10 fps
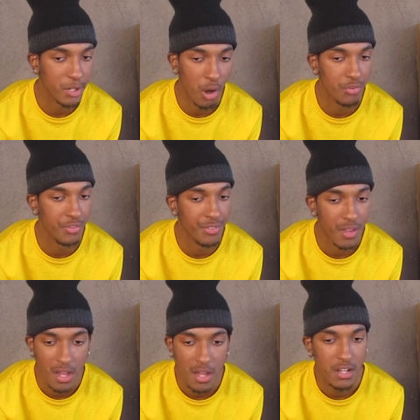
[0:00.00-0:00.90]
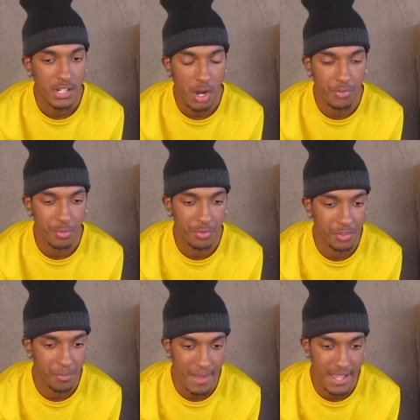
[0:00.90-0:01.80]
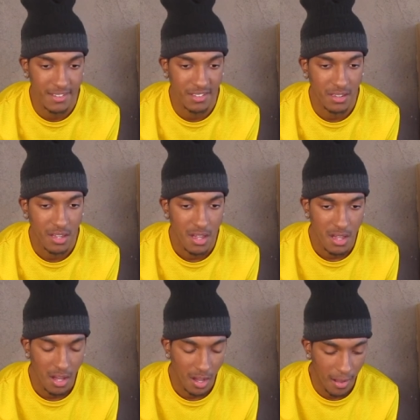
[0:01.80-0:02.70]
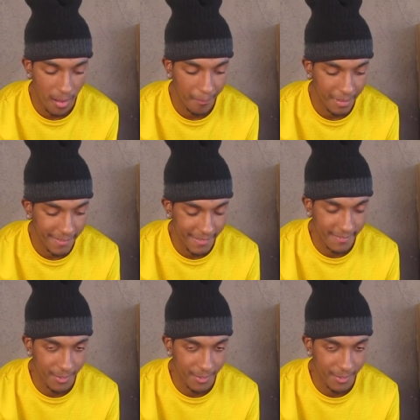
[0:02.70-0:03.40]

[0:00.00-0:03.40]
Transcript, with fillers: Coaching, coaching was amazing. Um, and then